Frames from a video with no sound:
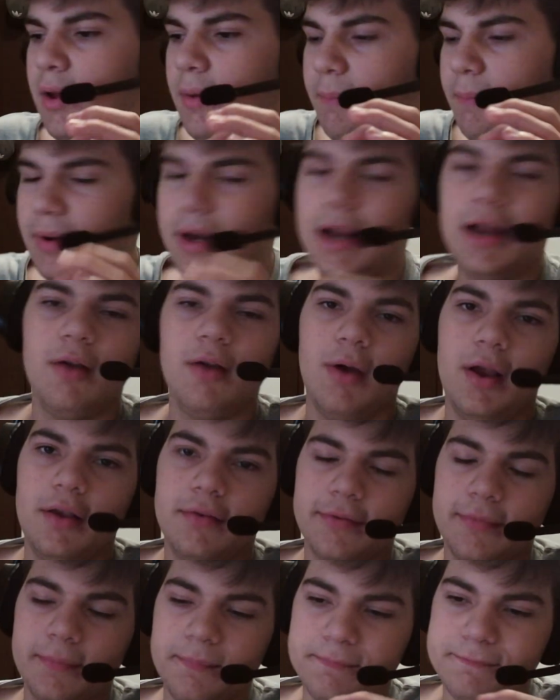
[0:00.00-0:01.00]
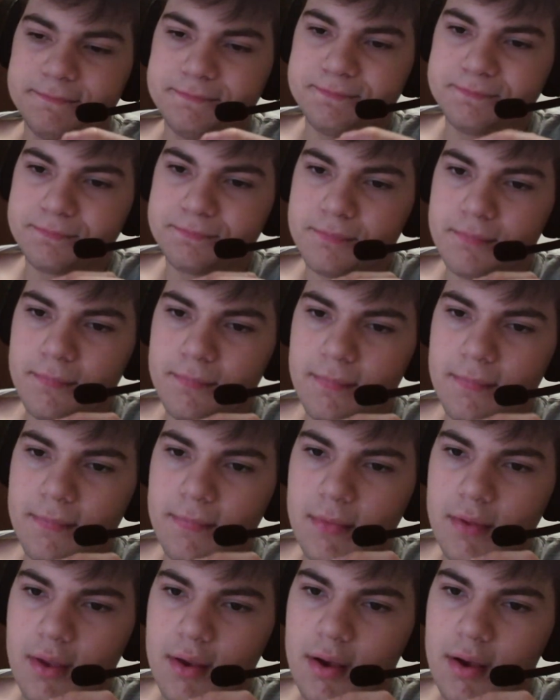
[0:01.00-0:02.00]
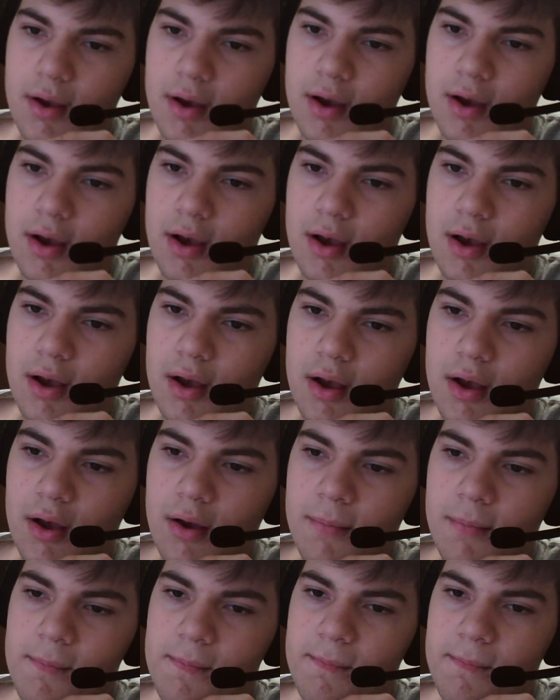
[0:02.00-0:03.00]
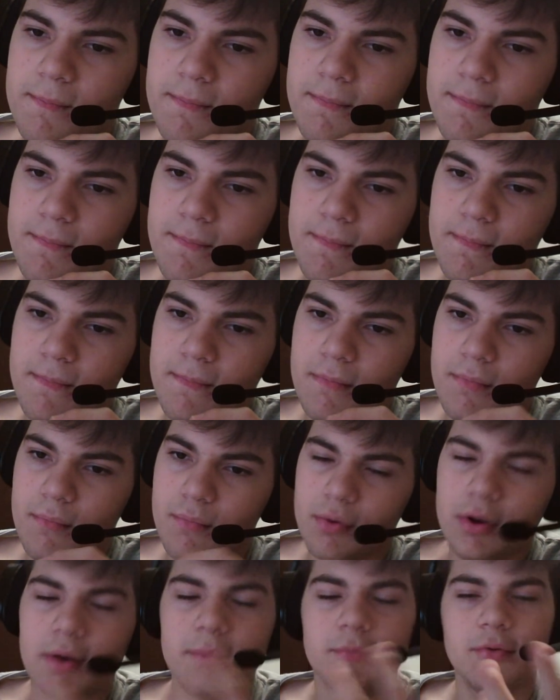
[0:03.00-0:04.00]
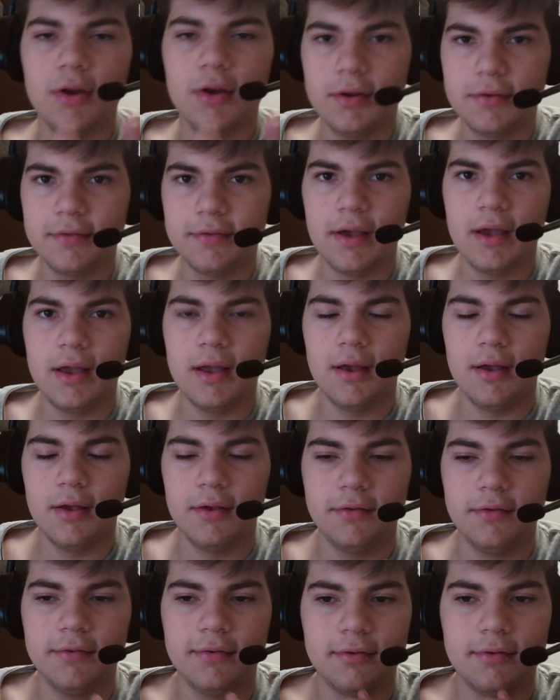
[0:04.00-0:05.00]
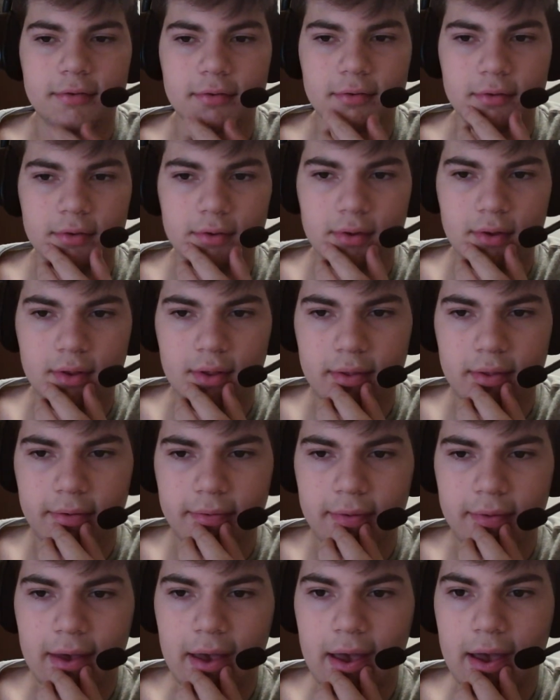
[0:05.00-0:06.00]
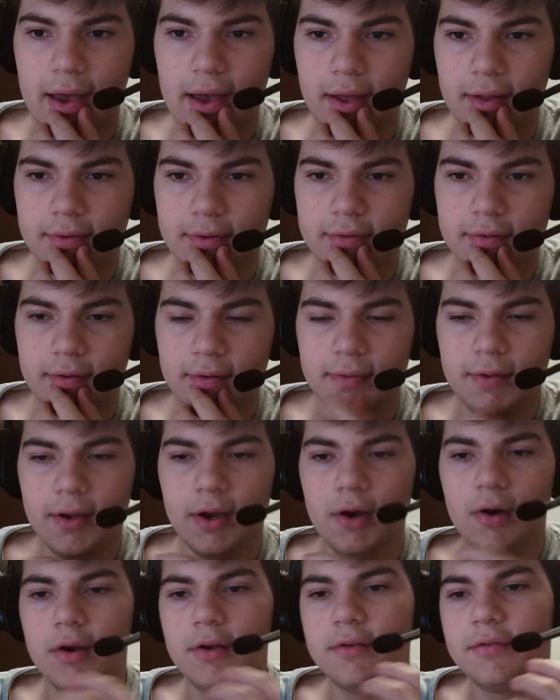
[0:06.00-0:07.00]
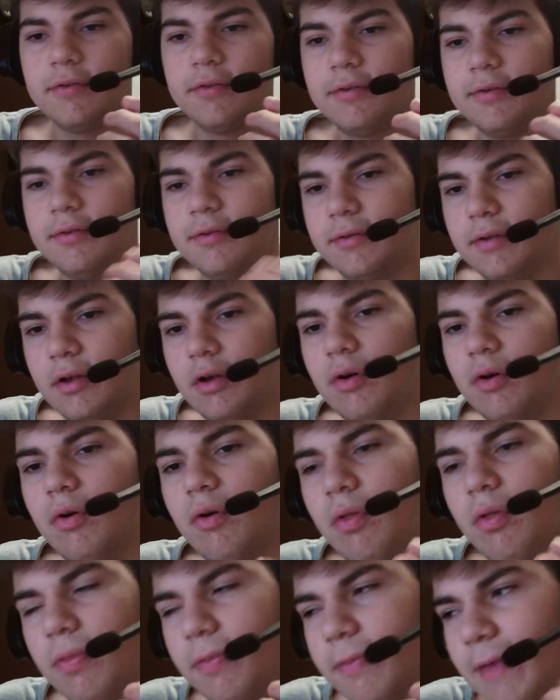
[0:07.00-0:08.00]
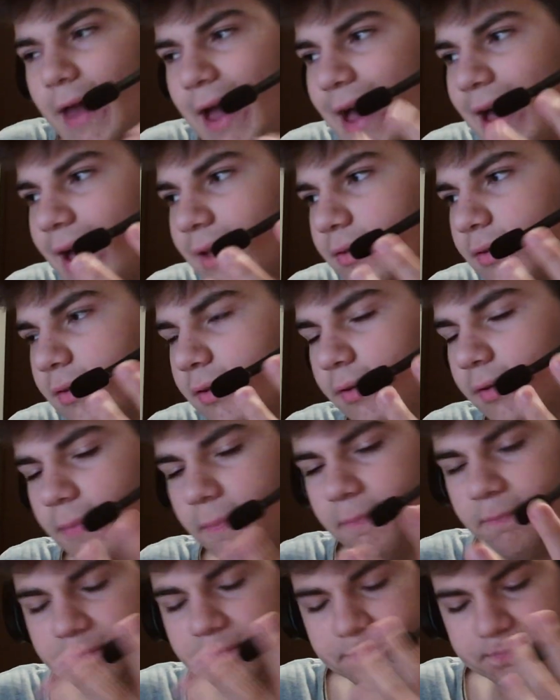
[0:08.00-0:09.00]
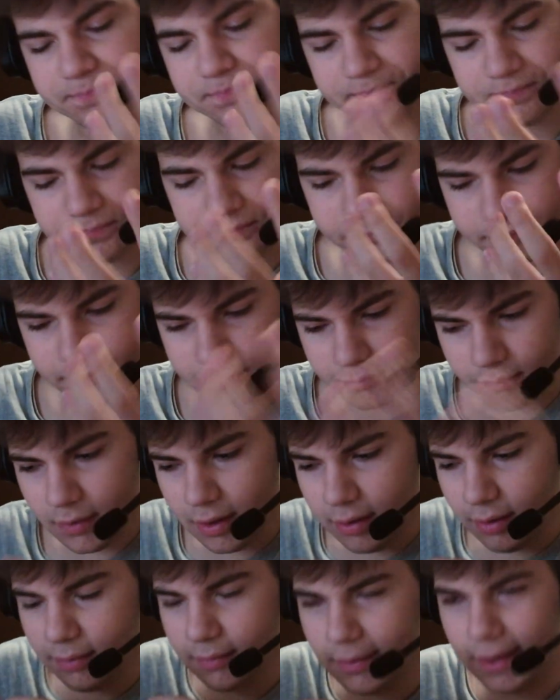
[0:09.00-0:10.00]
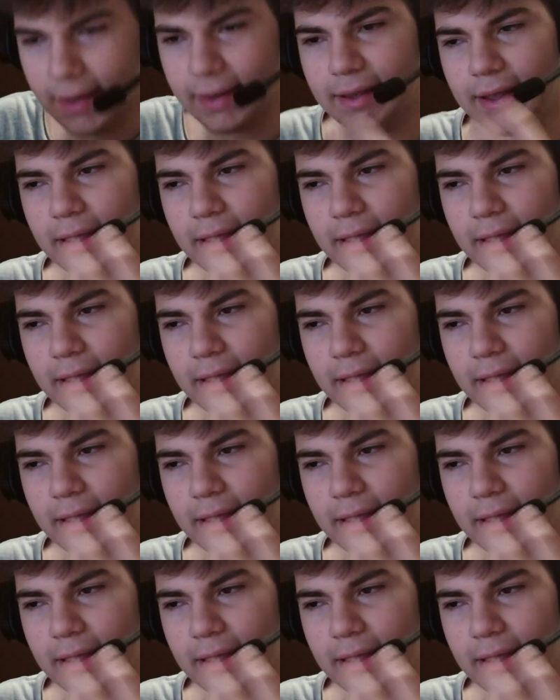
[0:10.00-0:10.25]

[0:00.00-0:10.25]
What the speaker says: But anyways, what I'm trying to say is that there is still that like